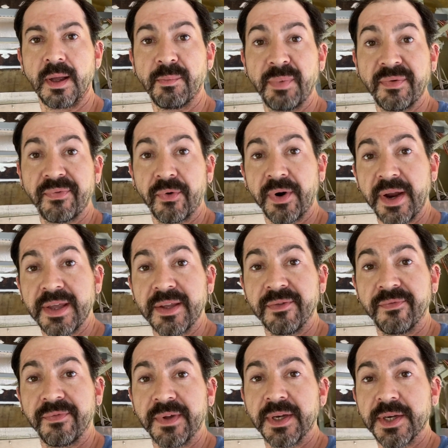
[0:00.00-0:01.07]
Before I can
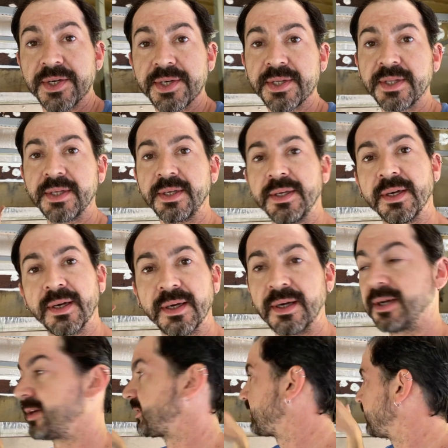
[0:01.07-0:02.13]
finish
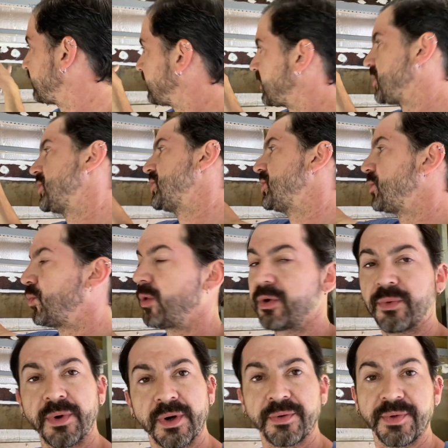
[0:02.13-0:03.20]
the
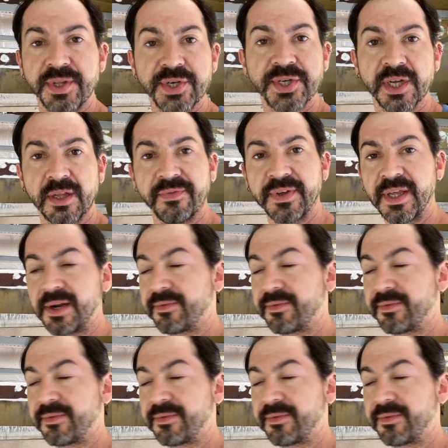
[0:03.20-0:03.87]
woodwork with the shelving and